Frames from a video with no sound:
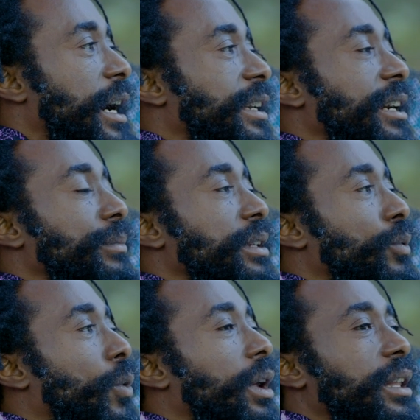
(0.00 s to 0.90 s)

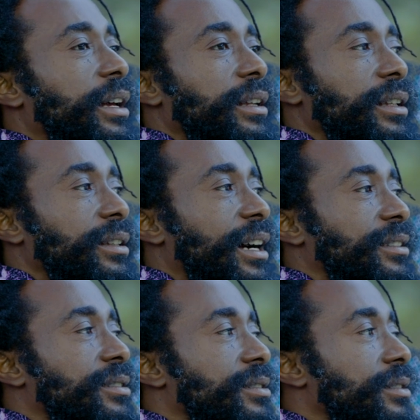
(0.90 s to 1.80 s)
wallowing in
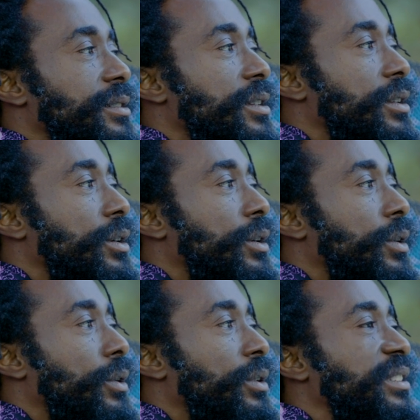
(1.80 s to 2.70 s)
that
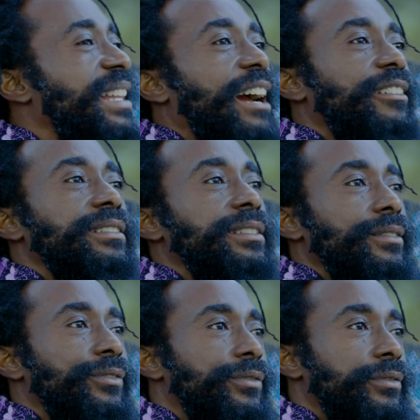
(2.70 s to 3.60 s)

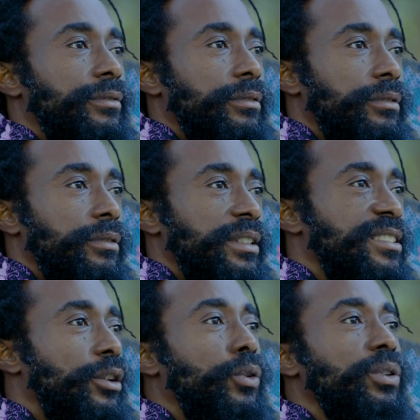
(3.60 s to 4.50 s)
narrative.
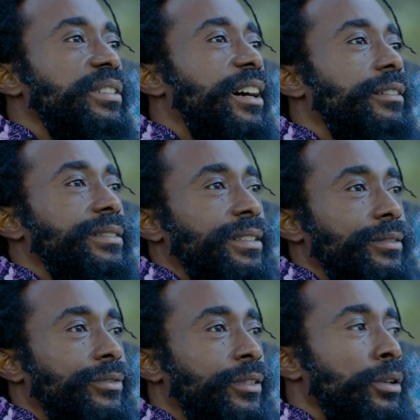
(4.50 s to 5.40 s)
It's an old
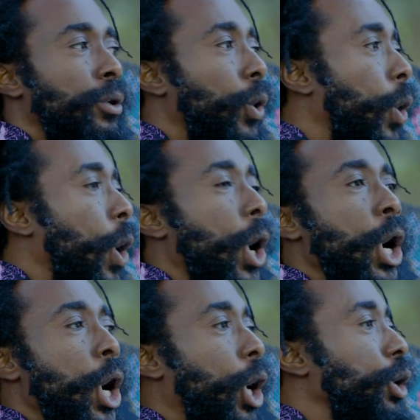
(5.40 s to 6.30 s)
narrative. Whoa,
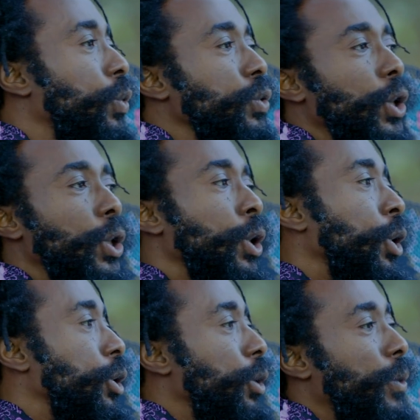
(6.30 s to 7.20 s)
I know that,
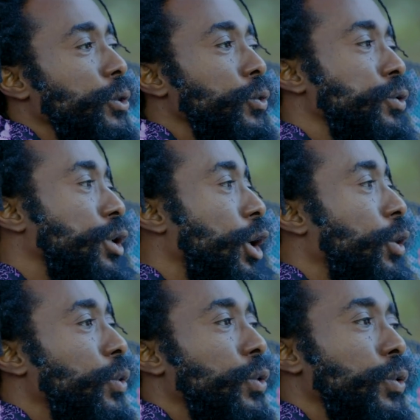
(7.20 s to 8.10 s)
and why use
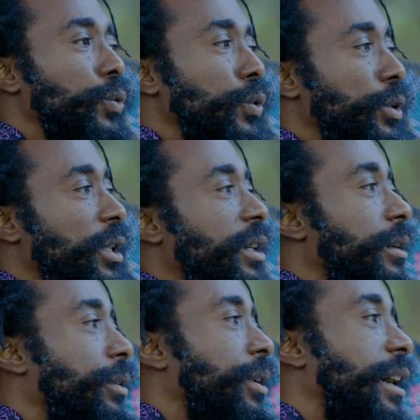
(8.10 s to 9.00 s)
that?
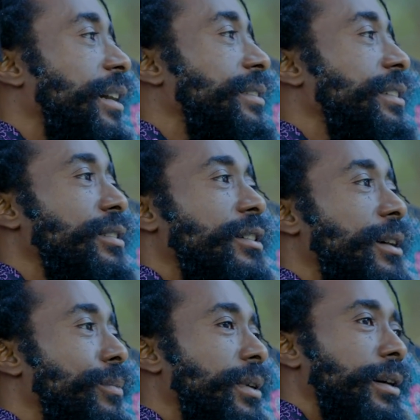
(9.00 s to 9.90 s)
You
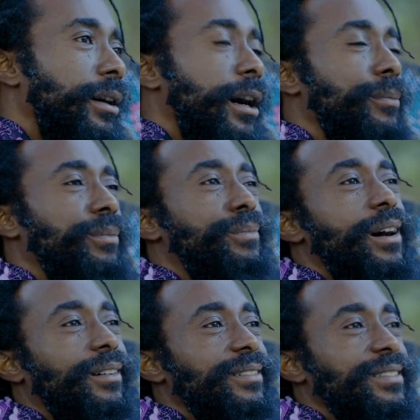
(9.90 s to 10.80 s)
know, I'm
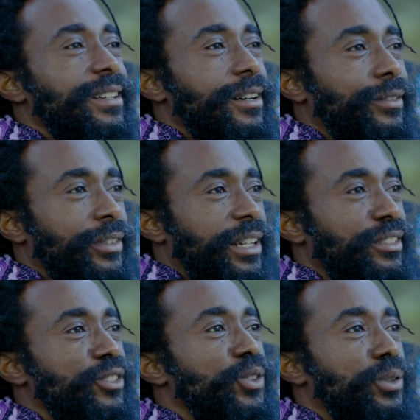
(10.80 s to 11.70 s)
Marcus Garvey. I
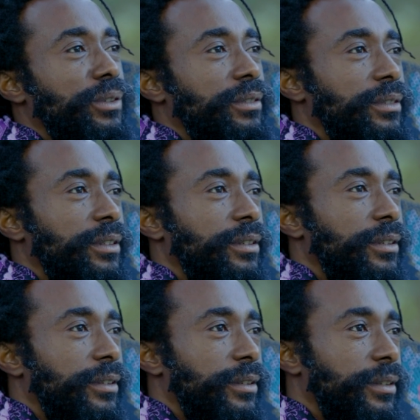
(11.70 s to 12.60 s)
know
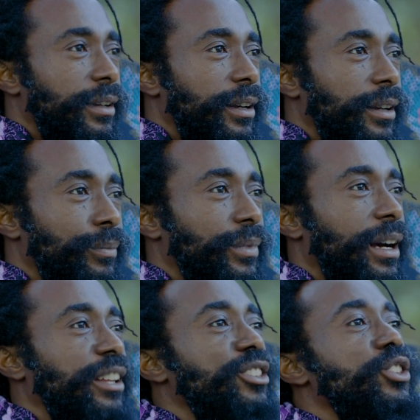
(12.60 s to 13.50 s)

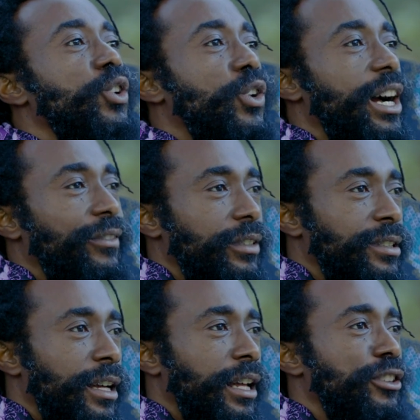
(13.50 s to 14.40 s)

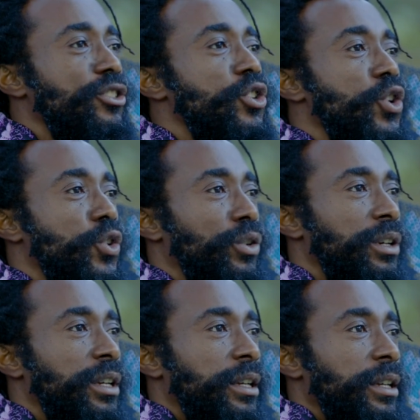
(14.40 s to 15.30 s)
Avatar.
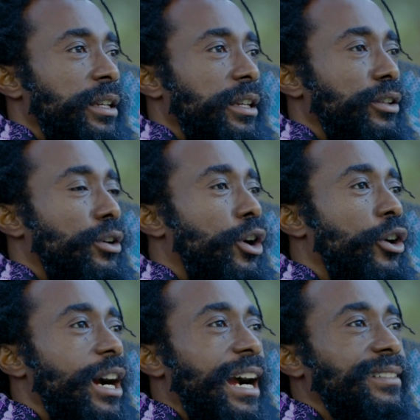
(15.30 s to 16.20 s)

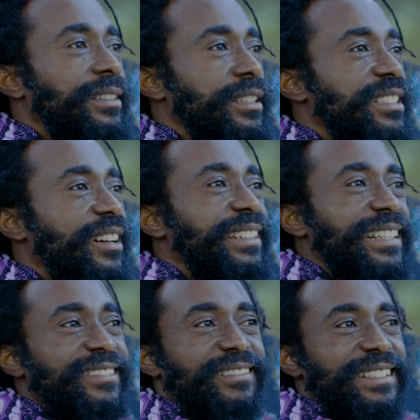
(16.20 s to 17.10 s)
Our acting is not
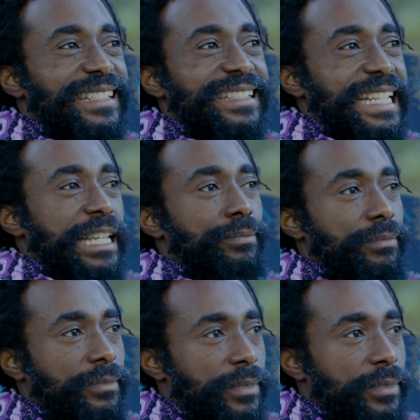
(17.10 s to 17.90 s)
necessarily the same.